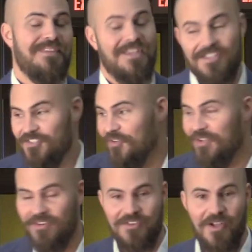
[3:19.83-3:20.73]
So
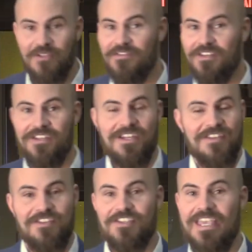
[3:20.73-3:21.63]
here's all of the
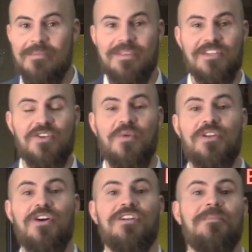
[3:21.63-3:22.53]
scheming that's going
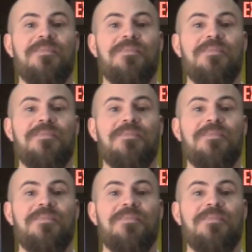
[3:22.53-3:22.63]
on.